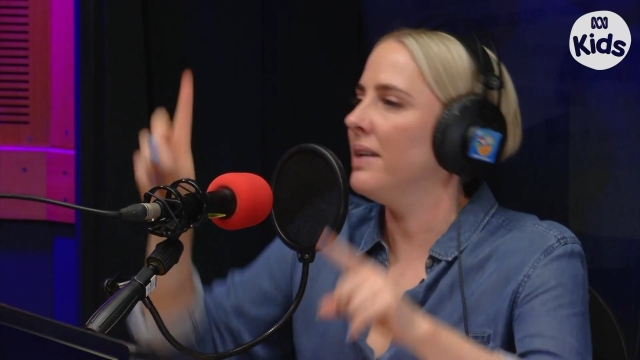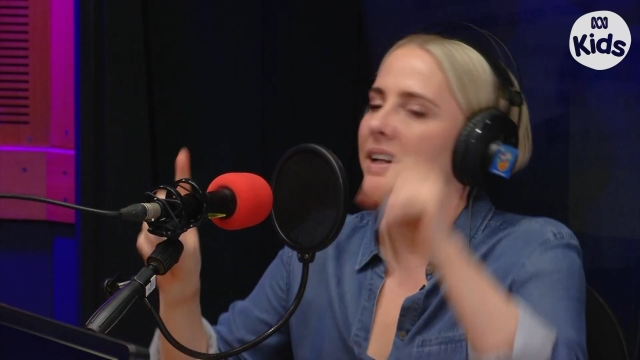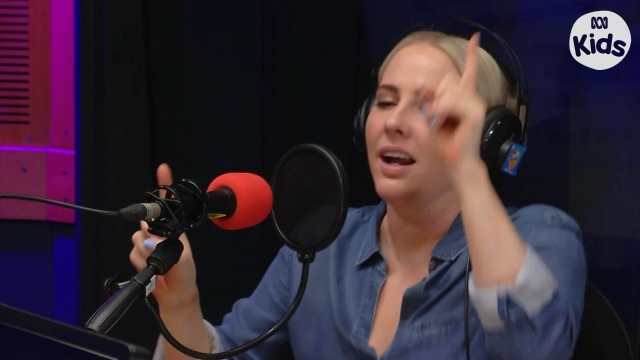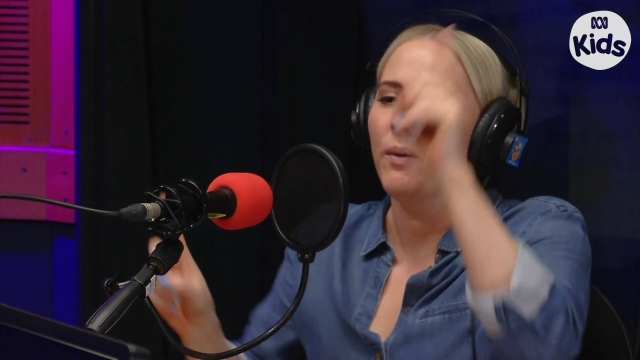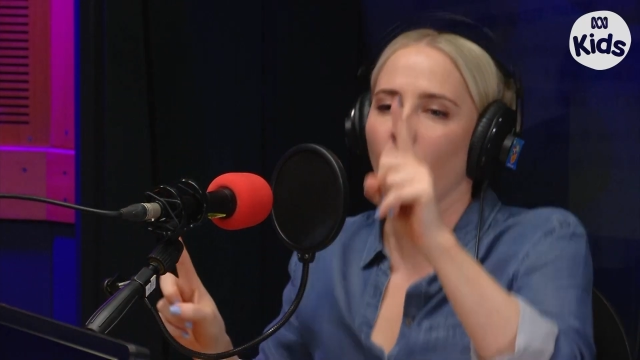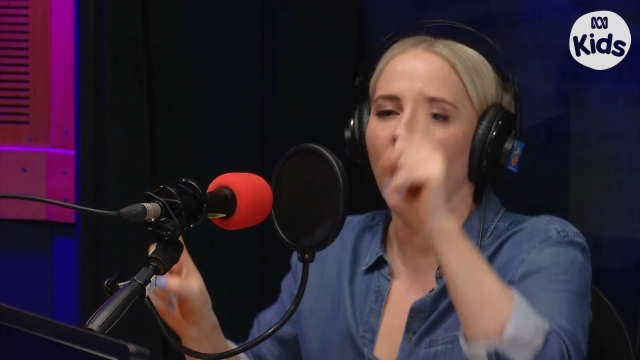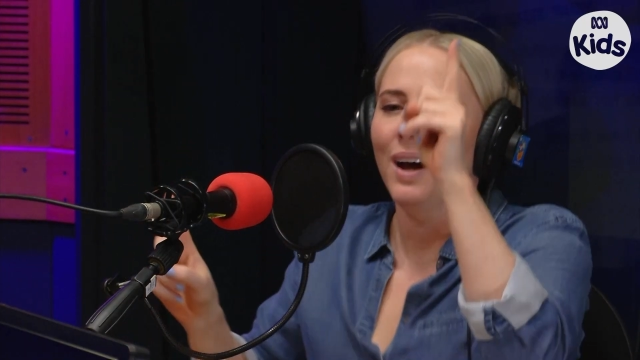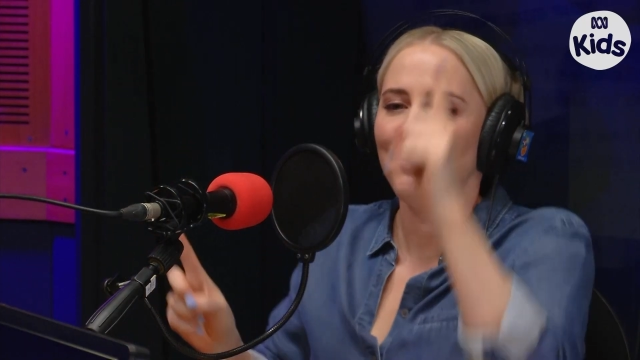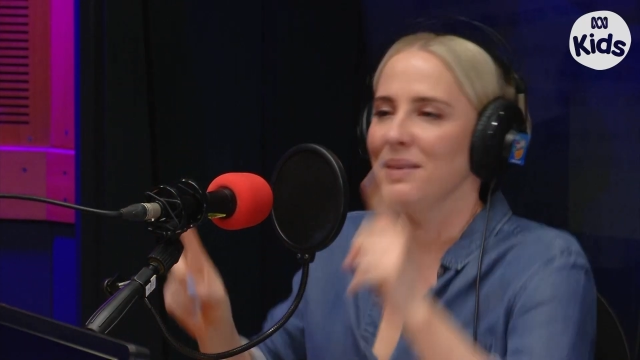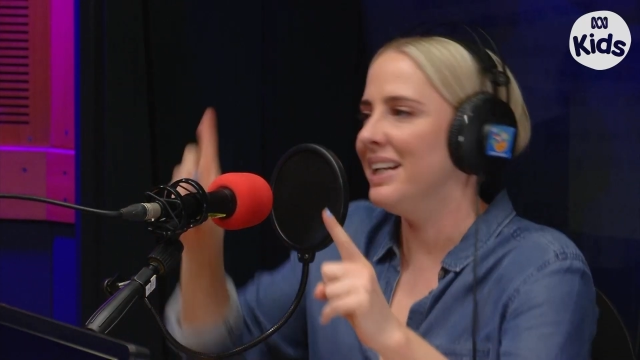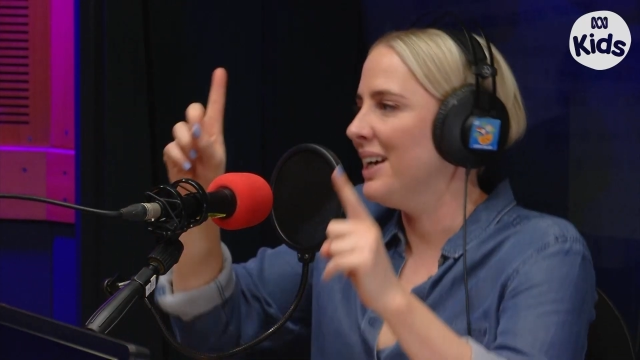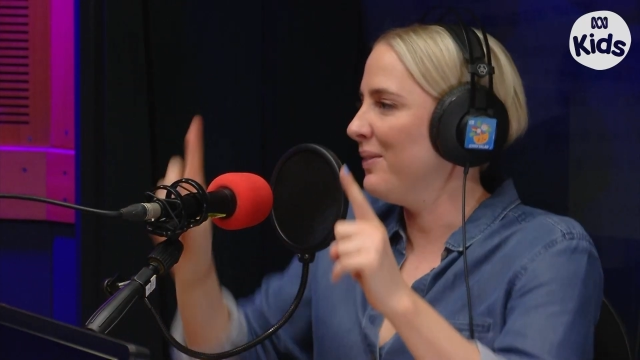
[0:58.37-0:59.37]
minute
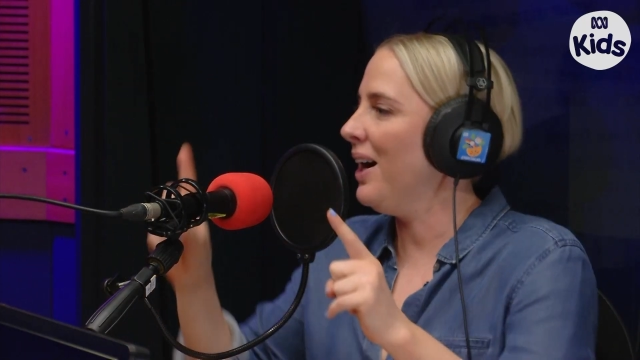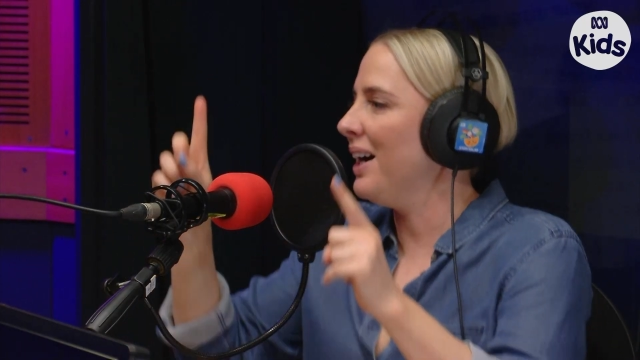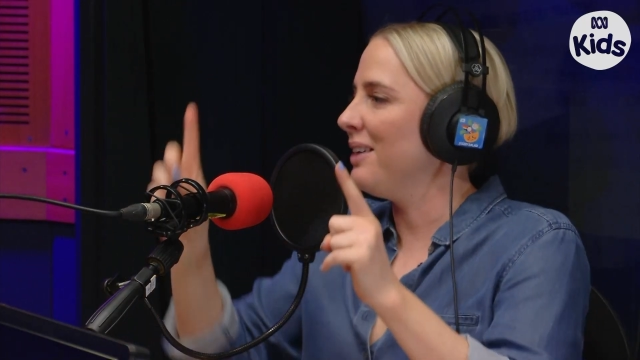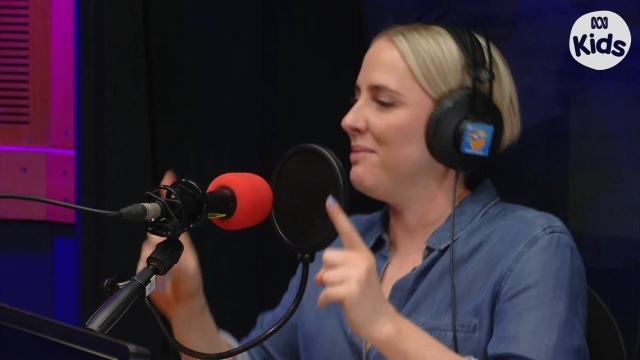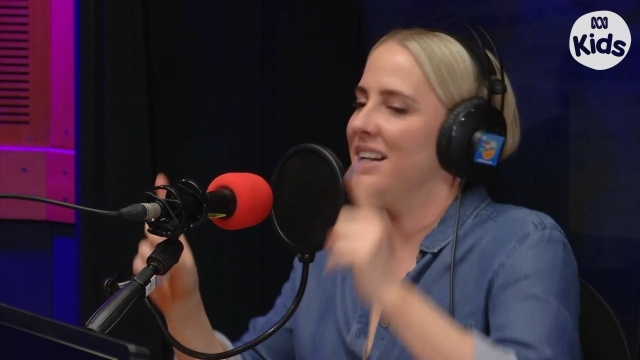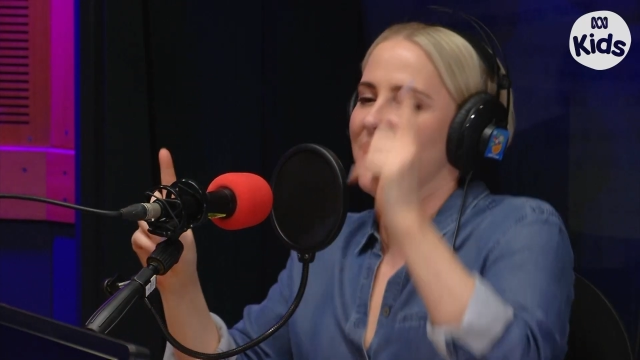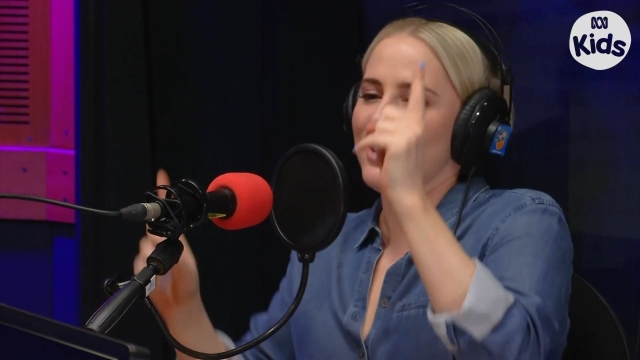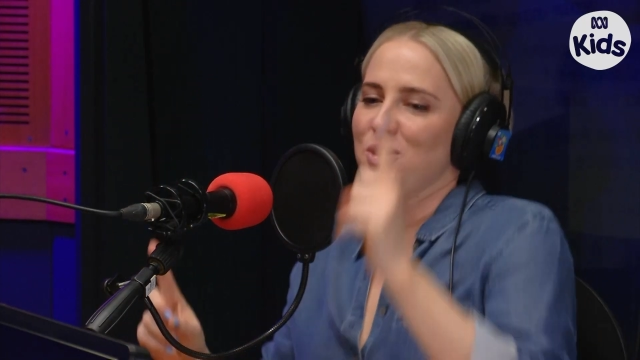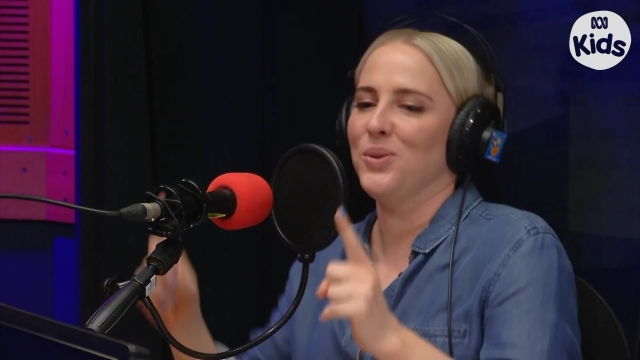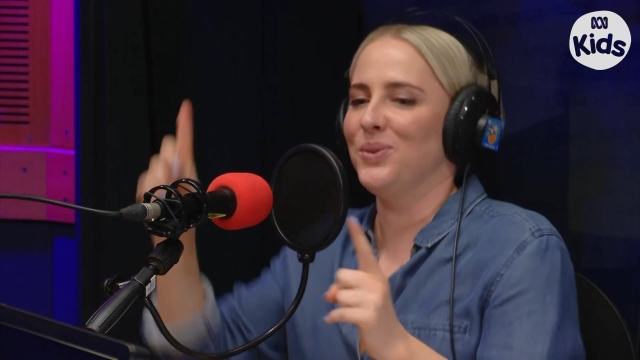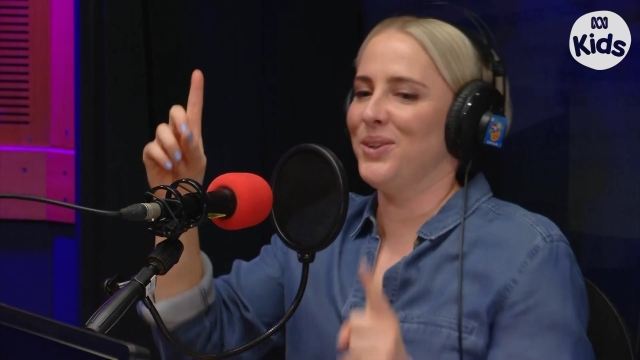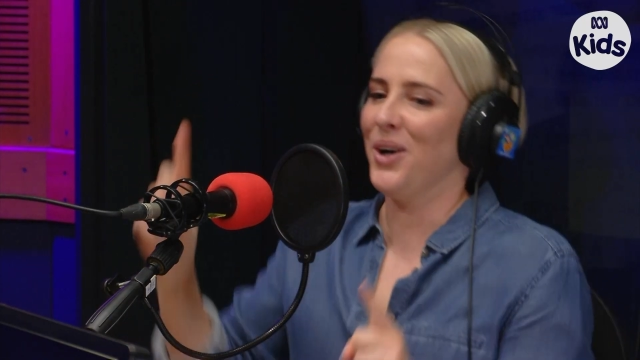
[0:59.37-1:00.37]

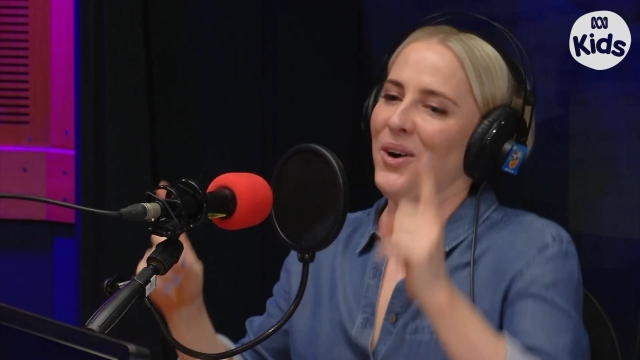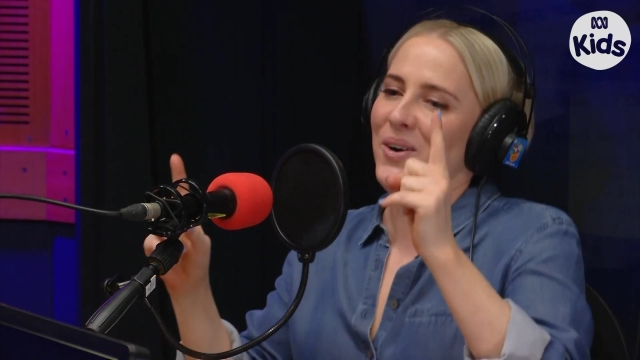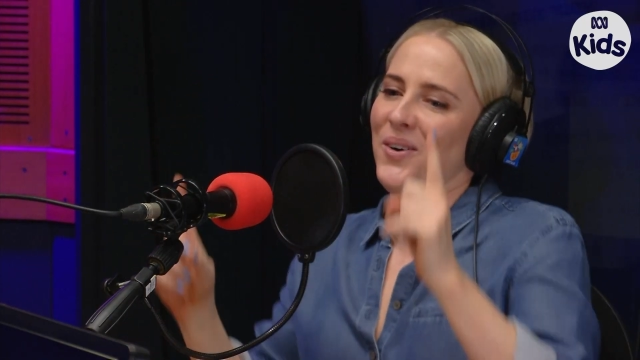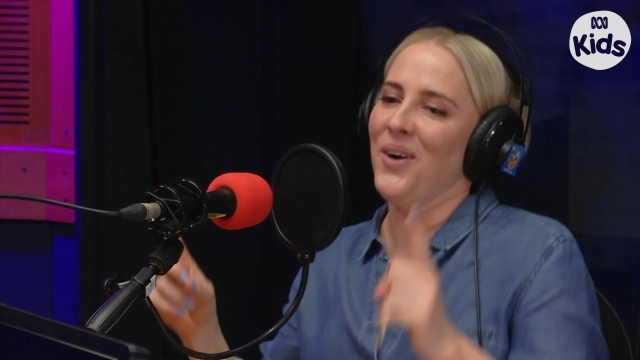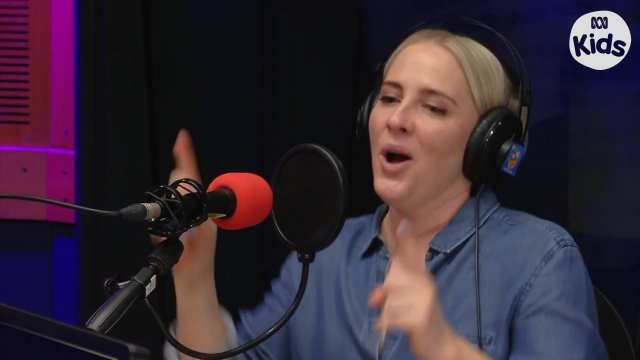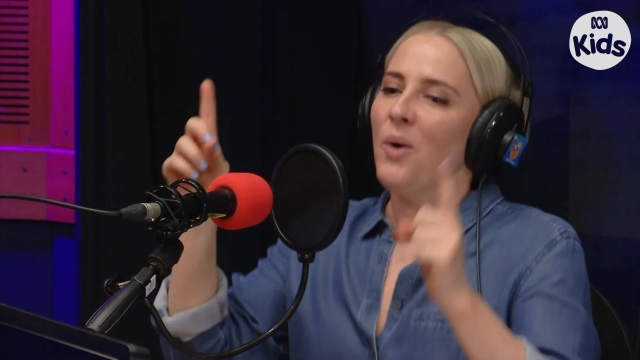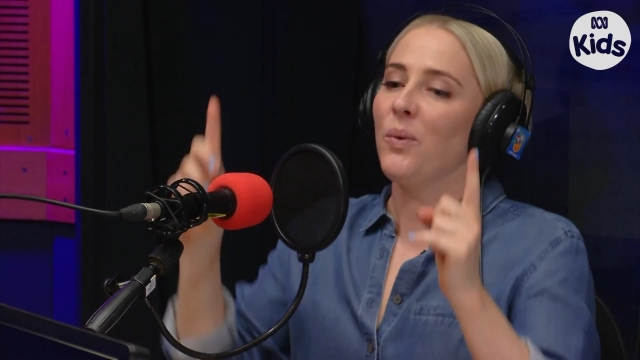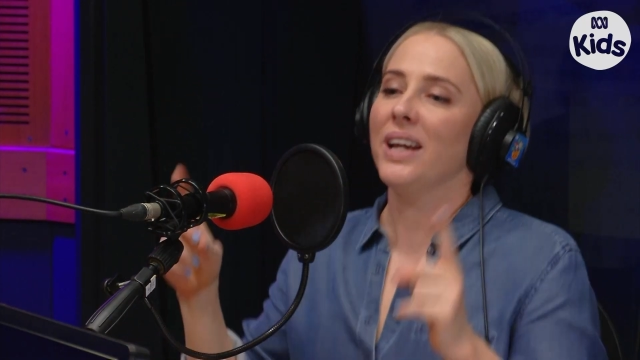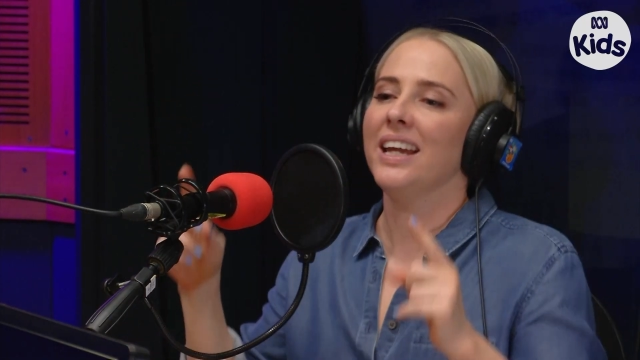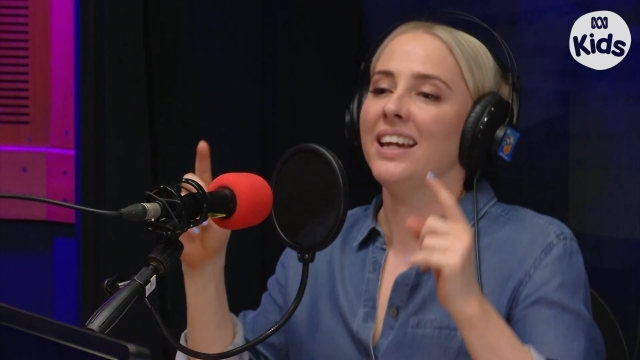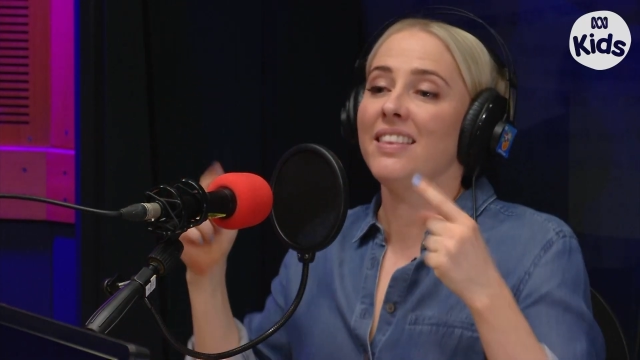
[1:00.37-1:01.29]
to go, we hear